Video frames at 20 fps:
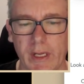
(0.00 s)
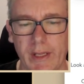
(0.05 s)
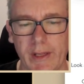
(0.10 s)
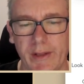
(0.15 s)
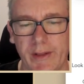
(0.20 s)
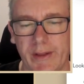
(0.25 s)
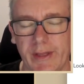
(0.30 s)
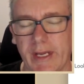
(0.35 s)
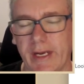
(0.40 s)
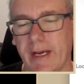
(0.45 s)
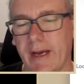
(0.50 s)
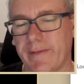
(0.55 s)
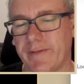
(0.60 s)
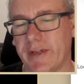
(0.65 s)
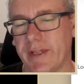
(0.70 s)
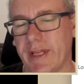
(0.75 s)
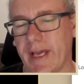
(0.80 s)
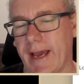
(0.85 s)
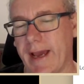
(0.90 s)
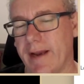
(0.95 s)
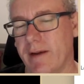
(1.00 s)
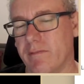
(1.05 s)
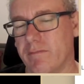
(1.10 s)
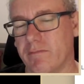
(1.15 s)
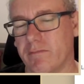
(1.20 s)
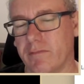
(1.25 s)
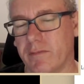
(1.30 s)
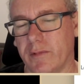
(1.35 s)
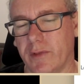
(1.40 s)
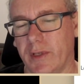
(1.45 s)
Then after that,
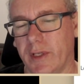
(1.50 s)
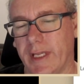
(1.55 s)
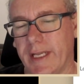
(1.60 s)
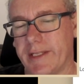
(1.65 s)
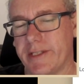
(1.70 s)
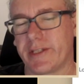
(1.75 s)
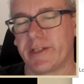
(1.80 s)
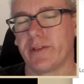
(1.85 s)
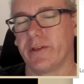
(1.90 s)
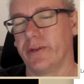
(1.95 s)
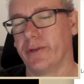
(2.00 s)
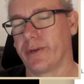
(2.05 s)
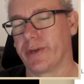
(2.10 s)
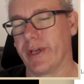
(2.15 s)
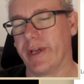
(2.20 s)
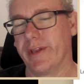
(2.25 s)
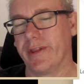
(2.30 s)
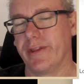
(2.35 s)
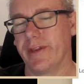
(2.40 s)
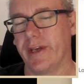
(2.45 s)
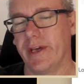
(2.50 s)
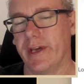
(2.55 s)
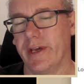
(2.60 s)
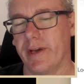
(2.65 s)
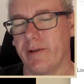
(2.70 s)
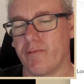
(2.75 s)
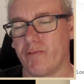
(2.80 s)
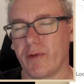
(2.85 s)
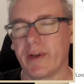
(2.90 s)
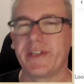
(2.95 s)
let's look at
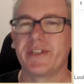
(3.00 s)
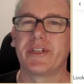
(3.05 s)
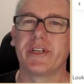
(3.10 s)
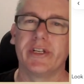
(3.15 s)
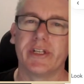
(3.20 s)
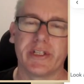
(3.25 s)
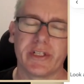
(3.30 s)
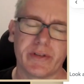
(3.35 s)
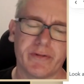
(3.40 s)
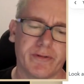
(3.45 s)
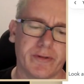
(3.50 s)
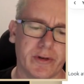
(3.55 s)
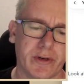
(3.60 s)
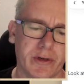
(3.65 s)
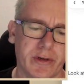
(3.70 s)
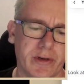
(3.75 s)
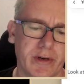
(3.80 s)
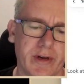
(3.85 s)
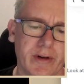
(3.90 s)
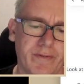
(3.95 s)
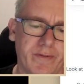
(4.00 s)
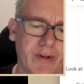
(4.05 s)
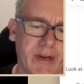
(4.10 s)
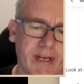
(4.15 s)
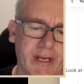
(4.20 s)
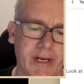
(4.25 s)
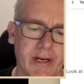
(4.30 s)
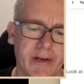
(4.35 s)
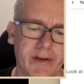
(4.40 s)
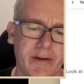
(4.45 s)
the research for a
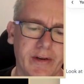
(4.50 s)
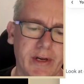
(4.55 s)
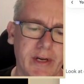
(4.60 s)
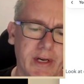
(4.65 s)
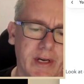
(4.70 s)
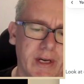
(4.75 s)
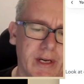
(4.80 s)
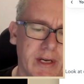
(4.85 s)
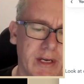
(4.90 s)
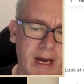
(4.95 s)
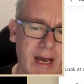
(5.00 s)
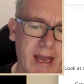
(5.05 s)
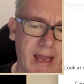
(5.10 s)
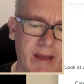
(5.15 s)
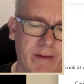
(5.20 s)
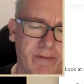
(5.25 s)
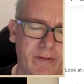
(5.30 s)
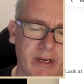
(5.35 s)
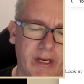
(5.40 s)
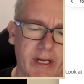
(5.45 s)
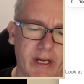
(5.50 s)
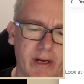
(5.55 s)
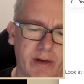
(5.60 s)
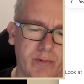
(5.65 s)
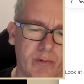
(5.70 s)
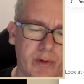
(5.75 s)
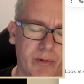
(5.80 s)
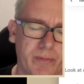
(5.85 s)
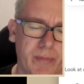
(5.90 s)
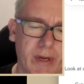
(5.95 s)
video. A video
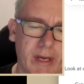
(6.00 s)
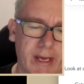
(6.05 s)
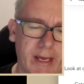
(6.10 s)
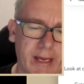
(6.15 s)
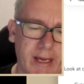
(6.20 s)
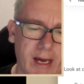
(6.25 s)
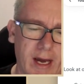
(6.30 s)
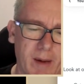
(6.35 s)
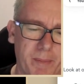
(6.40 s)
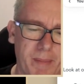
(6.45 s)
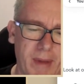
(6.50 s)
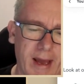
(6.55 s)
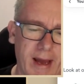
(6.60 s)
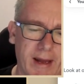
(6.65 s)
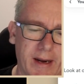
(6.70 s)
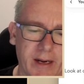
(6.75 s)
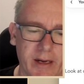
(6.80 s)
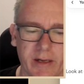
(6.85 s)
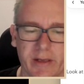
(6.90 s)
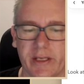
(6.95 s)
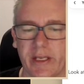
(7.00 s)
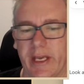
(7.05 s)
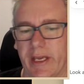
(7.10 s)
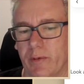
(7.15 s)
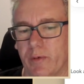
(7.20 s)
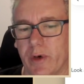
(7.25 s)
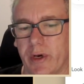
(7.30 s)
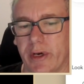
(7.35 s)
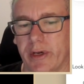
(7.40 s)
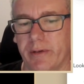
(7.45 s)
would be about a
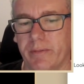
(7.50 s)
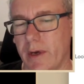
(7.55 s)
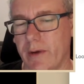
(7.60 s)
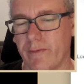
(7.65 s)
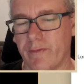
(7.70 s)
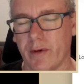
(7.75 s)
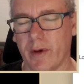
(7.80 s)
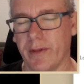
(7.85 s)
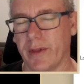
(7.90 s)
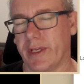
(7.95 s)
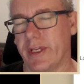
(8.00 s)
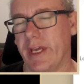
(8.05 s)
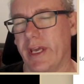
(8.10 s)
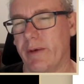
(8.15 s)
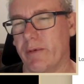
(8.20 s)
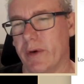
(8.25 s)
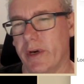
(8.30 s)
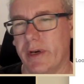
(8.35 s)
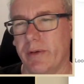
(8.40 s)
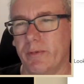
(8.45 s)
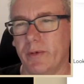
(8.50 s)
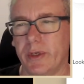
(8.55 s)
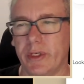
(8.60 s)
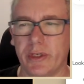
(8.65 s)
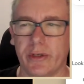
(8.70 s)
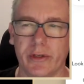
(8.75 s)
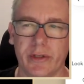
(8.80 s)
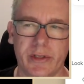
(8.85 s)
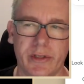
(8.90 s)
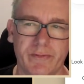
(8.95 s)
keyword. From the keyword, we
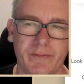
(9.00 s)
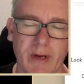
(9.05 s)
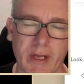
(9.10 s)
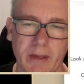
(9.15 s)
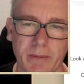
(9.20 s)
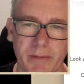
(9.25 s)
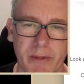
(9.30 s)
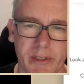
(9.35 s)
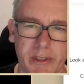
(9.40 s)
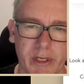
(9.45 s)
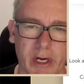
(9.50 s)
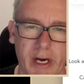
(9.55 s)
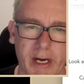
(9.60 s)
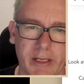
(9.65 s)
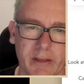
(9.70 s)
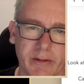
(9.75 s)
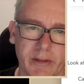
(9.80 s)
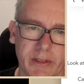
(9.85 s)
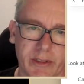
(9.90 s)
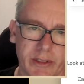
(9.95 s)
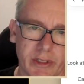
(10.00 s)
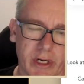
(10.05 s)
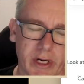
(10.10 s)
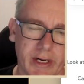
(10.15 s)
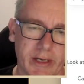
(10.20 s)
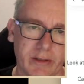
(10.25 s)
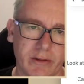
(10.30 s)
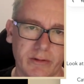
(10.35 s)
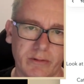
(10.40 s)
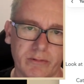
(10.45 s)
should develop the title. The
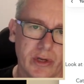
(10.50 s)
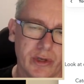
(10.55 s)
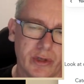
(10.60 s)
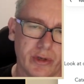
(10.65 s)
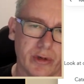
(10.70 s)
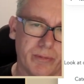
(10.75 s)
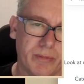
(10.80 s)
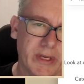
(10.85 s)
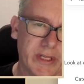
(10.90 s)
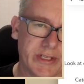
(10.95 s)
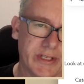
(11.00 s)
title should be